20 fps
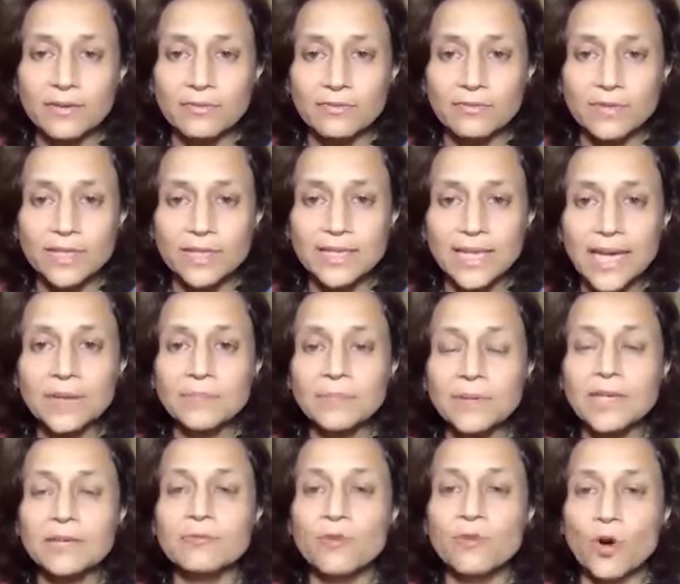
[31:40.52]
it can
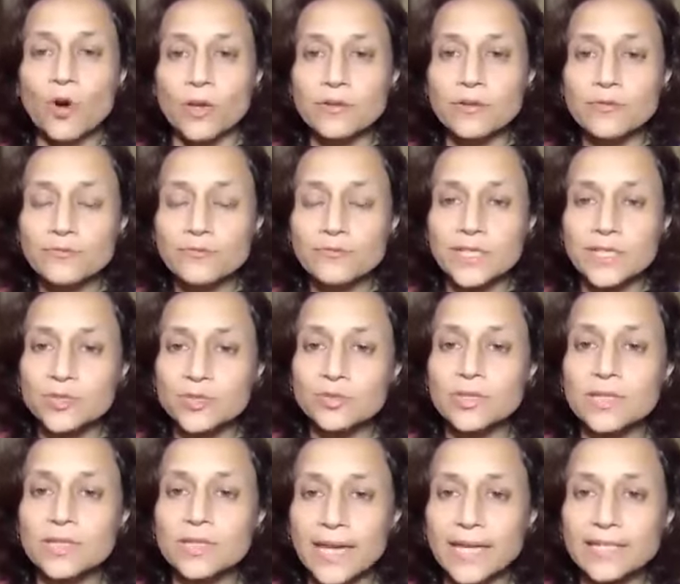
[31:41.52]
be evolved into
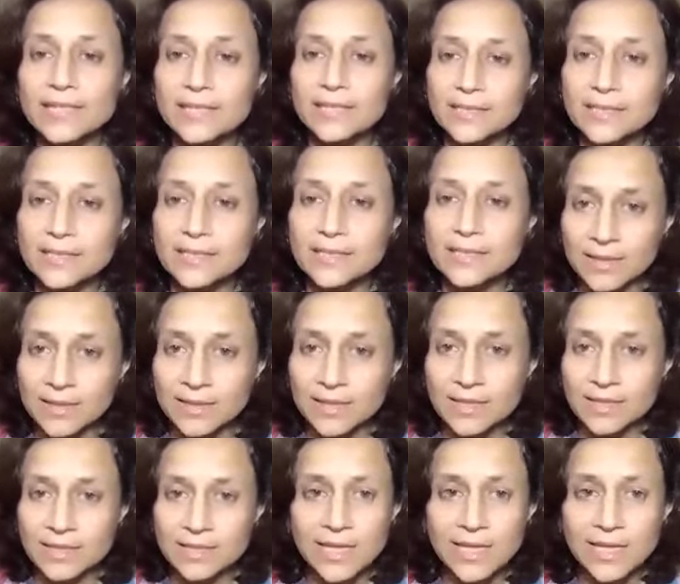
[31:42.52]
the next
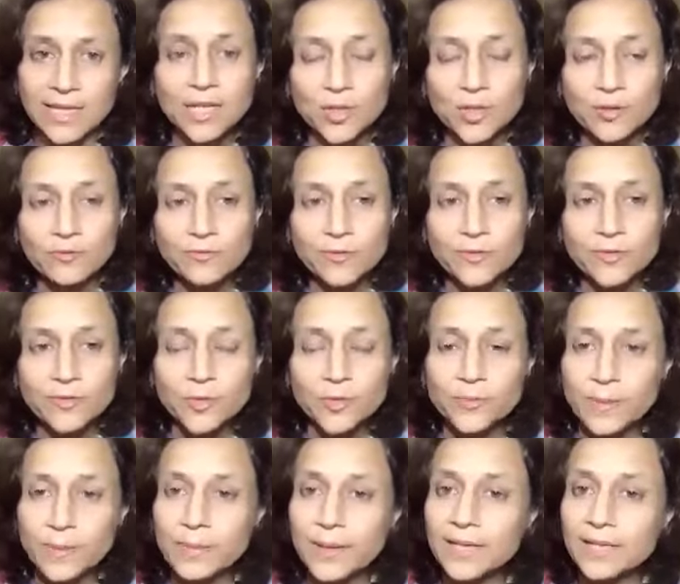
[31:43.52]
state of
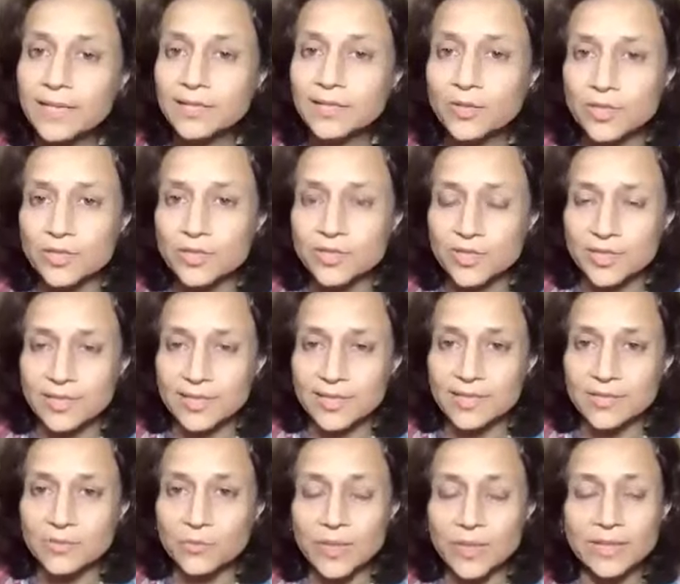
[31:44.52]
supramental
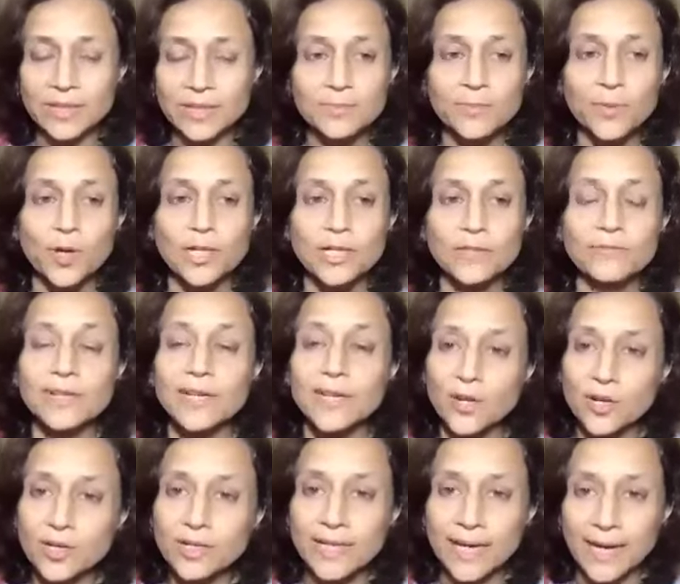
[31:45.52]
consciousness when this body will
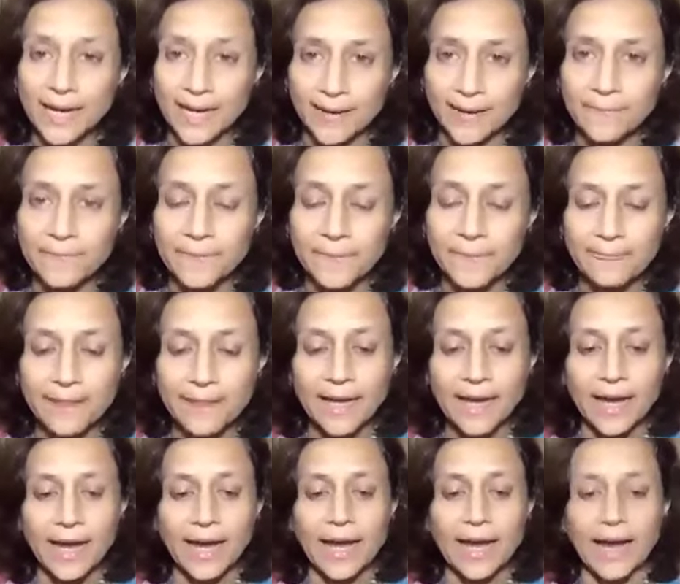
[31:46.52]
not die.
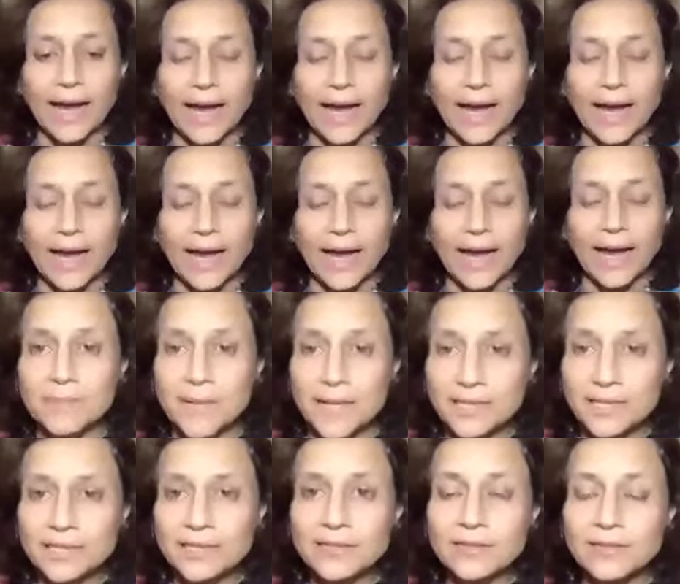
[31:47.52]
And the
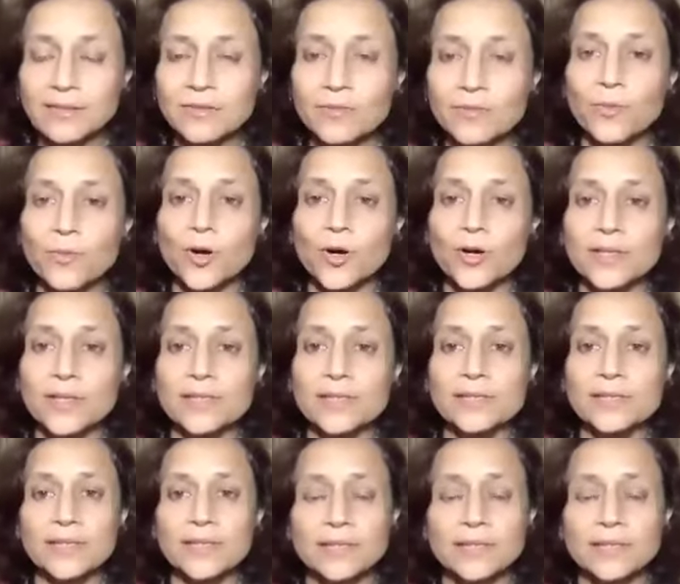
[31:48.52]
mother was